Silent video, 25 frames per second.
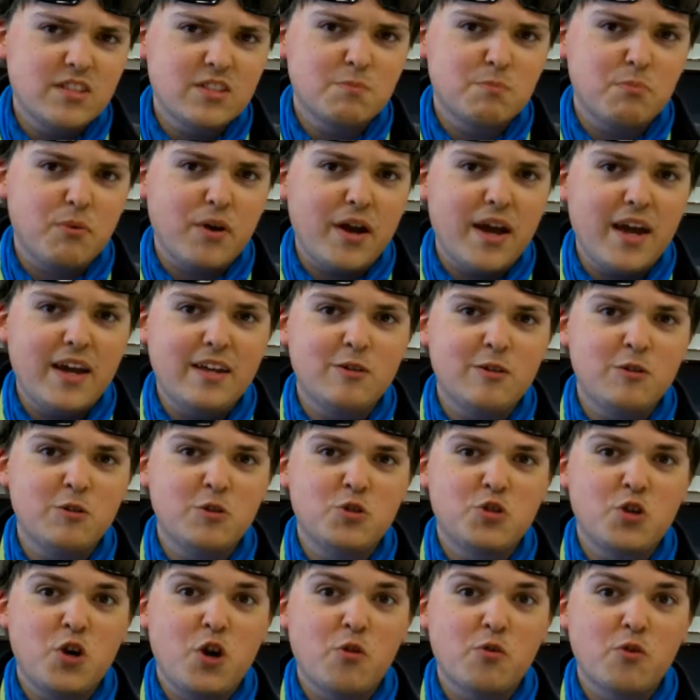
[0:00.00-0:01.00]
this brand new
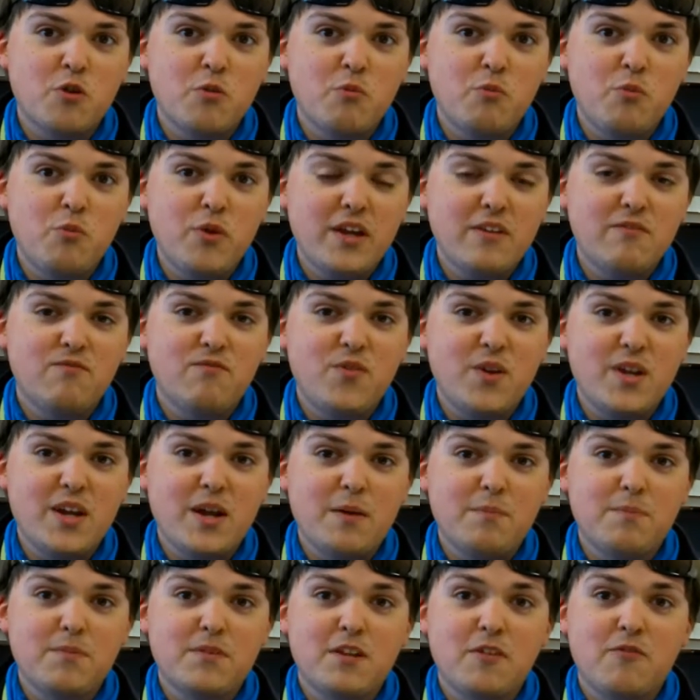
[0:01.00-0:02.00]
showroom, we can fit up